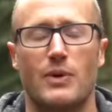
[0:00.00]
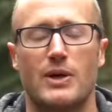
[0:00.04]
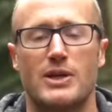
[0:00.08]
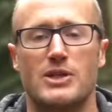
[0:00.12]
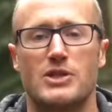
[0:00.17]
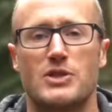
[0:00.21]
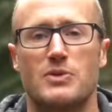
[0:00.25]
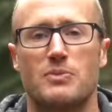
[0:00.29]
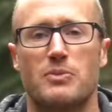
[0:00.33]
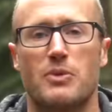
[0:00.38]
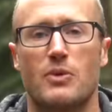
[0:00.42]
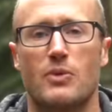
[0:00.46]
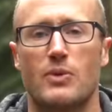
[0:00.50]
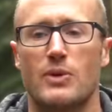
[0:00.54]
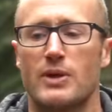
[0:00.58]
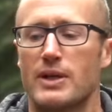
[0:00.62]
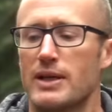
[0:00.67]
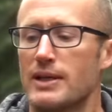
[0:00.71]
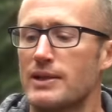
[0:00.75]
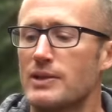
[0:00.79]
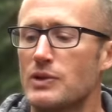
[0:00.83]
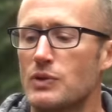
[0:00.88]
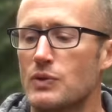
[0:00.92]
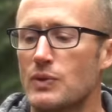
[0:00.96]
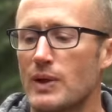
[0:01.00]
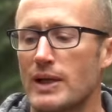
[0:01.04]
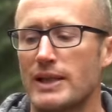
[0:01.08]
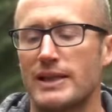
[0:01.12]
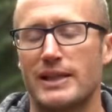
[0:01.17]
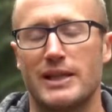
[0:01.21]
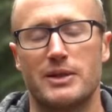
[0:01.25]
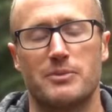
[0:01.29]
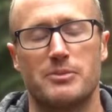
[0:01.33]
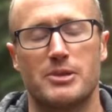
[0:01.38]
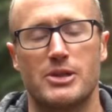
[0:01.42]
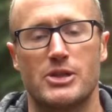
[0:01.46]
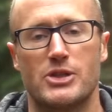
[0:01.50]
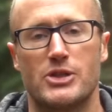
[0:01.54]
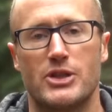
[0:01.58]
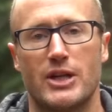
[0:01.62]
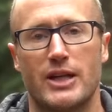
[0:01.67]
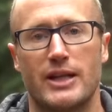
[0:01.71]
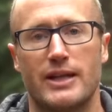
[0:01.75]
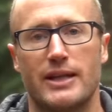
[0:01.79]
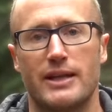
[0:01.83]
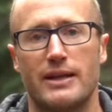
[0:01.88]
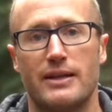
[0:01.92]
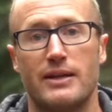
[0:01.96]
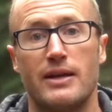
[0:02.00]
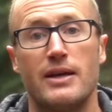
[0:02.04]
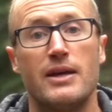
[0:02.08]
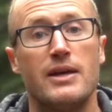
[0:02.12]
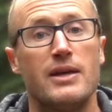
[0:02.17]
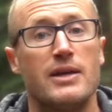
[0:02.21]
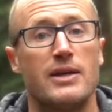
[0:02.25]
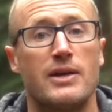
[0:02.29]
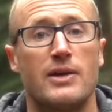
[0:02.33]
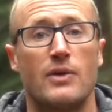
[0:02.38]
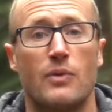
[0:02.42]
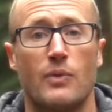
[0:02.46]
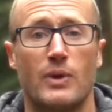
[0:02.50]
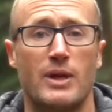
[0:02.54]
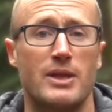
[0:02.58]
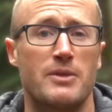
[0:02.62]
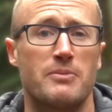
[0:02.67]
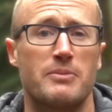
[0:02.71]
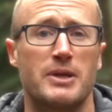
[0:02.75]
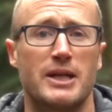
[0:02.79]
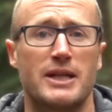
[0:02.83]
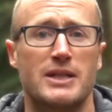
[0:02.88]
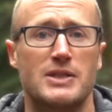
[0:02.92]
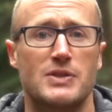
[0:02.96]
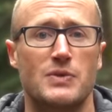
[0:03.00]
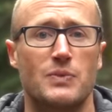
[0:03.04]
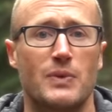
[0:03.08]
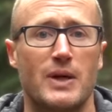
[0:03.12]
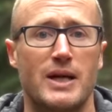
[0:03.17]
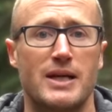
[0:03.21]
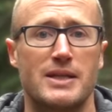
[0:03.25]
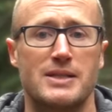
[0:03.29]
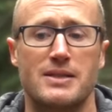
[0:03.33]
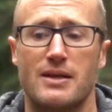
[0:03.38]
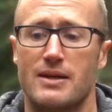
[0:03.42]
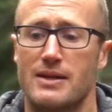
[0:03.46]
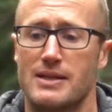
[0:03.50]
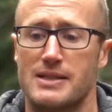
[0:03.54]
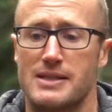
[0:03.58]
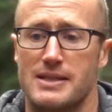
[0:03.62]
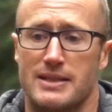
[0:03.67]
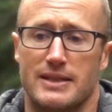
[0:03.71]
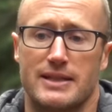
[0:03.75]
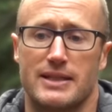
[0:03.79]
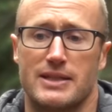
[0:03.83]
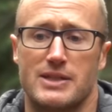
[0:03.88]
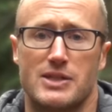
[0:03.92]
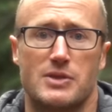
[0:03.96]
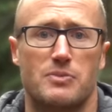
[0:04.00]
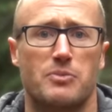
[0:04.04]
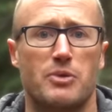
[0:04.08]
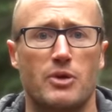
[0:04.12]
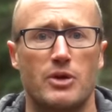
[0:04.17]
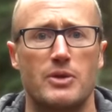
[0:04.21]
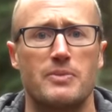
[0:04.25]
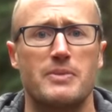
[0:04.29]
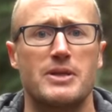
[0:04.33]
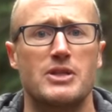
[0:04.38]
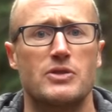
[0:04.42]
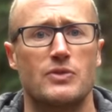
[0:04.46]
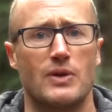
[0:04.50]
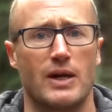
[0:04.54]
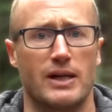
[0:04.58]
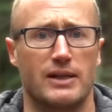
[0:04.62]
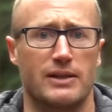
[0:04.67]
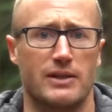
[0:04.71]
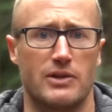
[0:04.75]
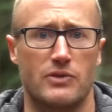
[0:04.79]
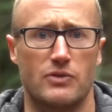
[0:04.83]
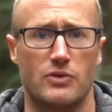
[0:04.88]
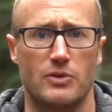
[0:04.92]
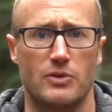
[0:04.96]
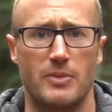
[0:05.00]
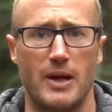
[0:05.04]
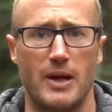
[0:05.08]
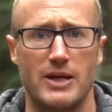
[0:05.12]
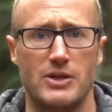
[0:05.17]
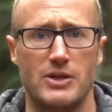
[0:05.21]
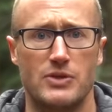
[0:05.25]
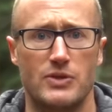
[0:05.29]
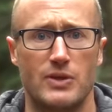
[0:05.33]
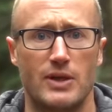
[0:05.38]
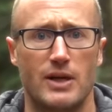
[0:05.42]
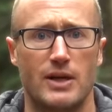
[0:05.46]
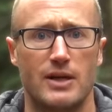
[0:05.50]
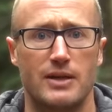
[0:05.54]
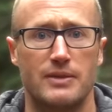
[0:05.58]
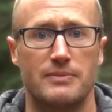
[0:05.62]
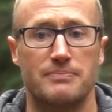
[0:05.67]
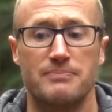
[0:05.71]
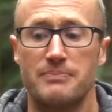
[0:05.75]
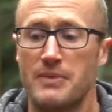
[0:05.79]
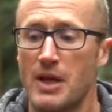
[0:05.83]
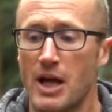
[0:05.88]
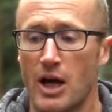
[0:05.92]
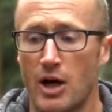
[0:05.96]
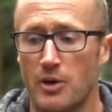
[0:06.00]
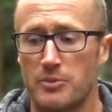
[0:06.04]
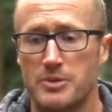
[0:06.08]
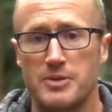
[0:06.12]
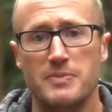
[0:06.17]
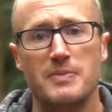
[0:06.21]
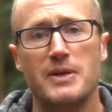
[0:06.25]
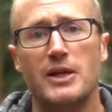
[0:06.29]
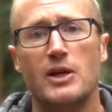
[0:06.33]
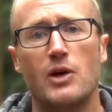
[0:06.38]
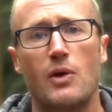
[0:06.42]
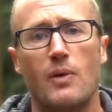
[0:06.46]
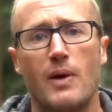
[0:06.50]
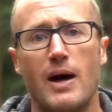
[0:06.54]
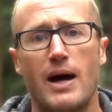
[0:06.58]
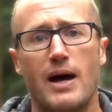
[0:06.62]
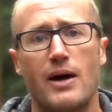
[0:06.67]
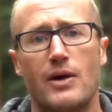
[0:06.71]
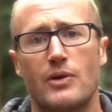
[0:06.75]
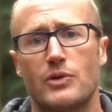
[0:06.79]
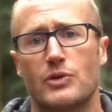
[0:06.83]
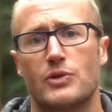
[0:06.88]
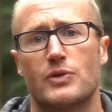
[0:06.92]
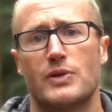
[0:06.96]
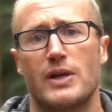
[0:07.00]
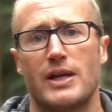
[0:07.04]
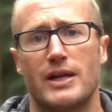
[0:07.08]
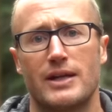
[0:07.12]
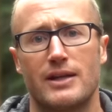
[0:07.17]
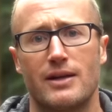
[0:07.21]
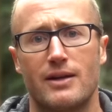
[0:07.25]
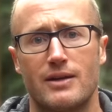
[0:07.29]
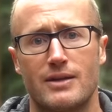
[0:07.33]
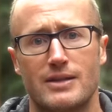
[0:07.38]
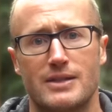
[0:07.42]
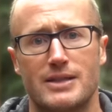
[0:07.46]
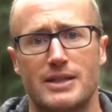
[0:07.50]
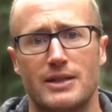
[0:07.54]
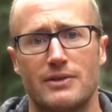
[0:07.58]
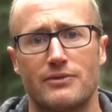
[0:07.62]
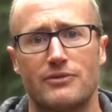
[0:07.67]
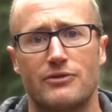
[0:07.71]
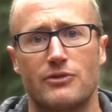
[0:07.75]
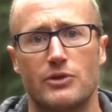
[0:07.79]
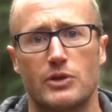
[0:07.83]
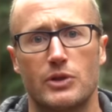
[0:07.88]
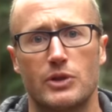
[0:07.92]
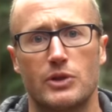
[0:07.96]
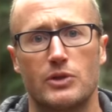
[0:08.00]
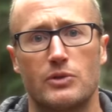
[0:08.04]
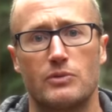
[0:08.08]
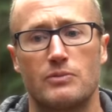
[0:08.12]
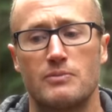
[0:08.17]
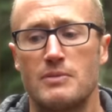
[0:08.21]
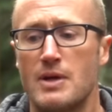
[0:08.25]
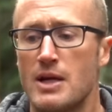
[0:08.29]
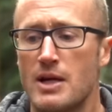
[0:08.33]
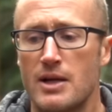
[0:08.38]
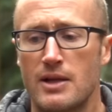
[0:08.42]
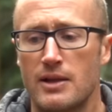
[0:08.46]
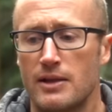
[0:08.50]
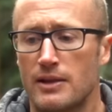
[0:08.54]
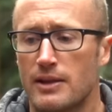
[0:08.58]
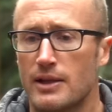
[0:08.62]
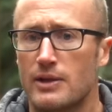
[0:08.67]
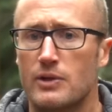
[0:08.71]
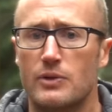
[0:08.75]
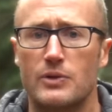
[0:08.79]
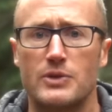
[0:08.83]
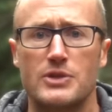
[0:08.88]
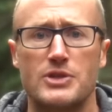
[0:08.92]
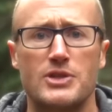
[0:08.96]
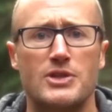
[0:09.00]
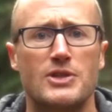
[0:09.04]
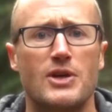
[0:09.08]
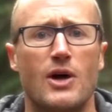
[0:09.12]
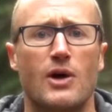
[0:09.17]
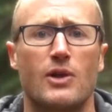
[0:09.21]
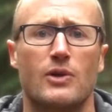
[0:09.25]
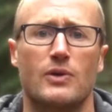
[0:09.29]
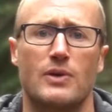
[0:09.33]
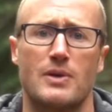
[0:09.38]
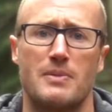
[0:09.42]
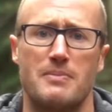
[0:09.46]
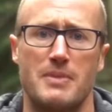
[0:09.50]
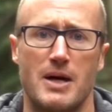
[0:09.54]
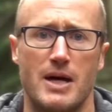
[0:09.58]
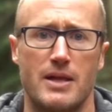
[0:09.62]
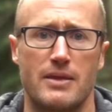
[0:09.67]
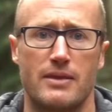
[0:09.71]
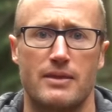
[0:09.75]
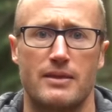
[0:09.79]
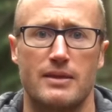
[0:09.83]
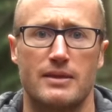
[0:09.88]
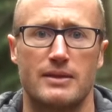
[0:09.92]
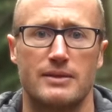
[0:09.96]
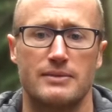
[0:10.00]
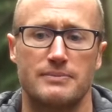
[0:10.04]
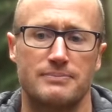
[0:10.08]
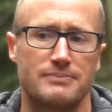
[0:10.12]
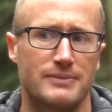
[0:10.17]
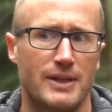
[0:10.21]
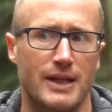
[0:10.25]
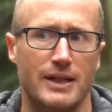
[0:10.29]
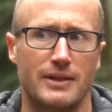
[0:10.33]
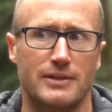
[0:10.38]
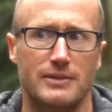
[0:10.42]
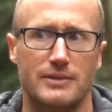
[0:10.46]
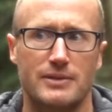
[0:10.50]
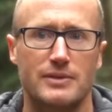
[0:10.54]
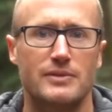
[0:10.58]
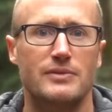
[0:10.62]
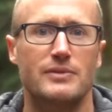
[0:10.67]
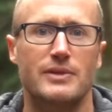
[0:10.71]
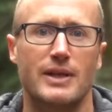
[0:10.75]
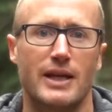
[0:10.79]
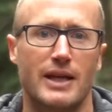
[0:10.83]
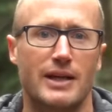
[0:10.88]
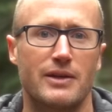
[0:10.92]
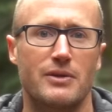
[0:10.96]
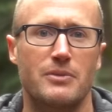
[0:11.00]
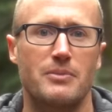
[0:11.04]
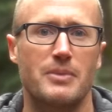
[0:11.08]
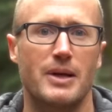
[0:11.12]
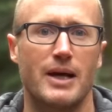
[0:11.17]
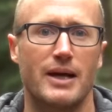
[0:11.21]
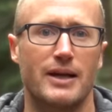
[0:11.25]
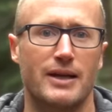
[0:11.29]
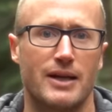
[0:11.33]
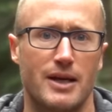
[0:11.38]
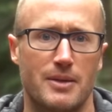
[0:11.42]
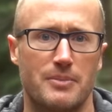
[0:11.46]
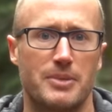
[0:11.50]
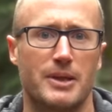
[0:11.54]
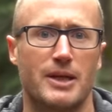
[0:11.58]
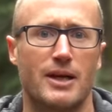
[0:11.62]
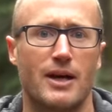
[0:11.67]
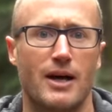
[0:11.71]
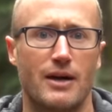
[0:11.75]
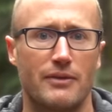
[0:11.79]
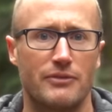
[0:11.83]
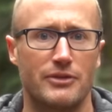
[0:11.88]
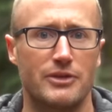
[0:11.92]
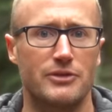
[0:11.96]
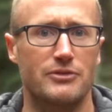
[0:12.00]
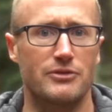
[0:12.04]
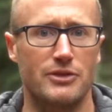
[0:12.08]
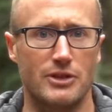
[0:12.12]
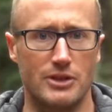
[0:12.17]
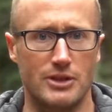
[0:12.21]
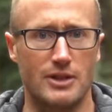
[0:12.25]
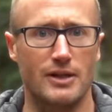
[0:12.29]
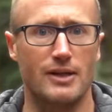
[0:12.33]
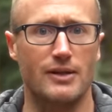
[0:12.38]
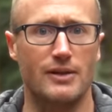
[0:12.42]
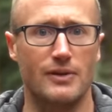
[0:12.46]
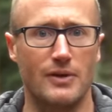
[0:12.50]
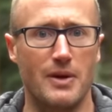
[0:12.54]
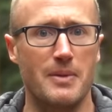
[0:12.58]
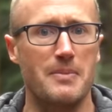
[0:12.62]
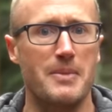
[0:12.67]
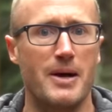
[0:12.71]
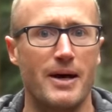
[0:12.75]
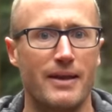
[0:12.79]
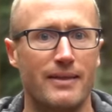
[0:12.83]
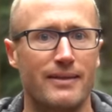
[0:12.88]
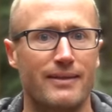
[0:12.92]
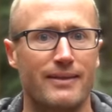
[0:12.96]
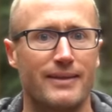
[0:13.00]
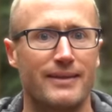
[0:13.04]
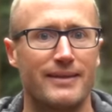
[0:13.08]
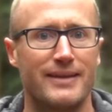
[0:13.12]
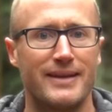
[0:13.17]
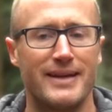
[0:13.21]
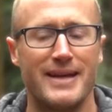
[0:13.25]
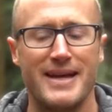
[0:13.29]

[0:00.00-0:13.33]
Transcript: and want to support it, greatly appreciate it. One of the biggest ways, honestly, is supporting me directly through Patreon. Helps me go out, create content for you. Little as a dollar a month. Like, can't even buy a cup of coffee for a dollar a month.